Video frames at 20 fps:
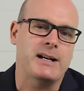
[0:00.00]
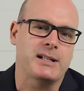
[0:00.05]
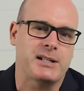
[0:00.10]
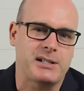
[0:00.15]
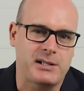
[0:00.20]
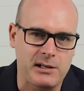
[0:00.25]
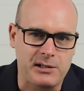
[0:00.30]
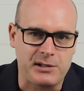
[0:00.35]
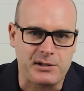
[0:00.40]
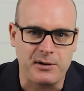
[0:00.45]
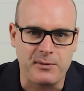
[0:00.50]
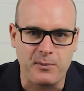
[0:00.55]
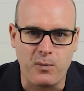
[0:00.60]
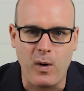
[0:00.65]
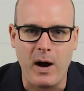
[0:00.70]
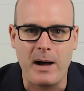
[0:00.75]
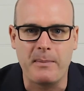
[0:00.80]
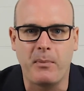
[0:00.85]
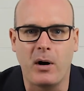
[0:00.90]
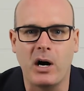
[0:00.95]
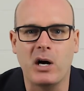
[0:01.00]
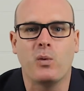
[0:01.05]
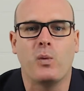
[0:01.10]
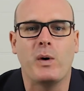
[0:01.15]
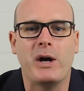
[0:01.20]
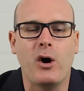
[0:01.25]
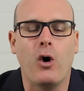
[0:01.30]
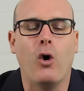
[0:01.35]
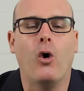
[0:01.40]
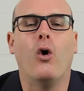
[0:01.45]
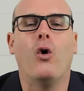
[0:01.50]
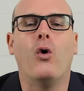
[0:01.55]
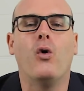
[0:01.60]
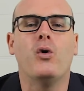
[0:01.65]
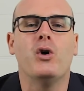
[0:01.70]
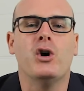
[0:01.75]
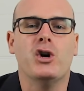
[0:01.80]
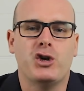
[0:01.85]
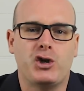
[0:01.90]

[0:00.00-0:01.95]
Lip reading: a system whereby we all